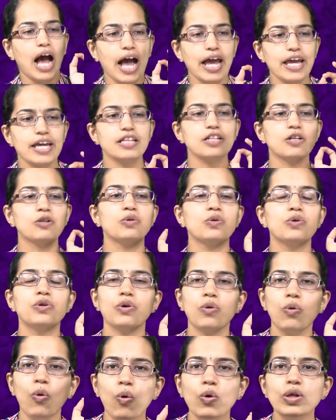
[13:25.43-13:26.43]
I
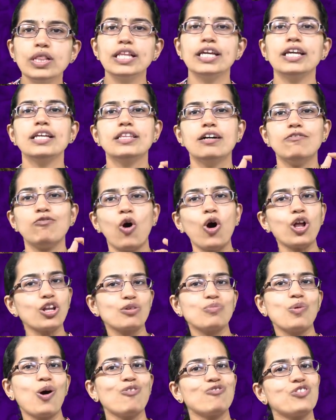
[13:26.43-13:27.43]
include only the
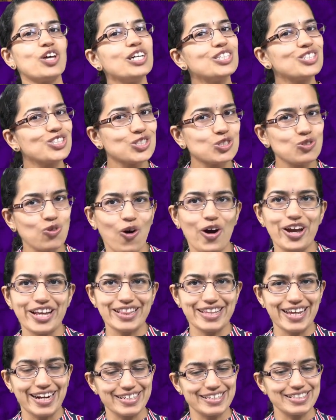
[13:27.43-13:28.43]
volume of the
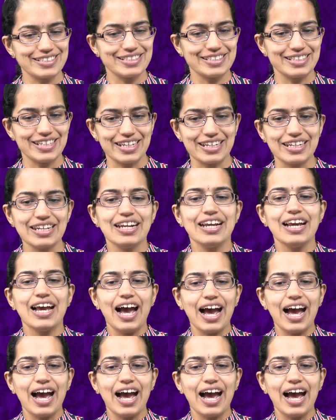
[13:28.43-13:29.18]
soil that is there.